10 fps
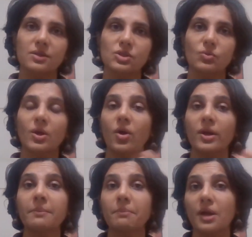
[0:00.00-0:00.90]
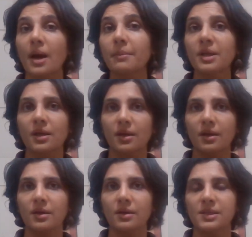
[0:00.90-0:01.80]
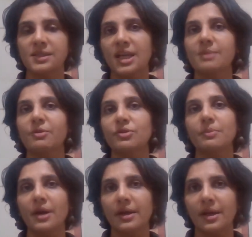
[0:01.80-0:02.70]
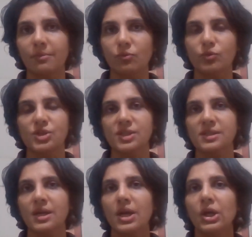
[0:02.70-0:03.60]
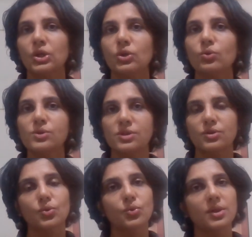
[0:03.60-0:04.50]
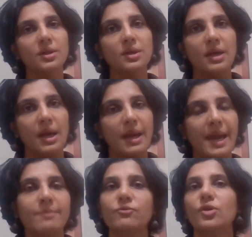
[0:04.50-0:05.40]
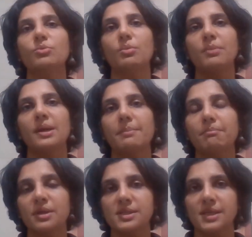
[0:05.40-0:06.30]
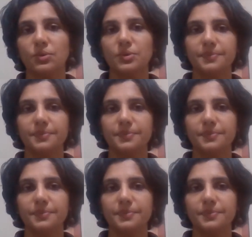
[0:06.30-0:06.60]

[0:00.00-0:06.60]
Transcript: So we call it Brahmari, is the name of the pranayam, which is used through the M for Mumbai, Ma sound.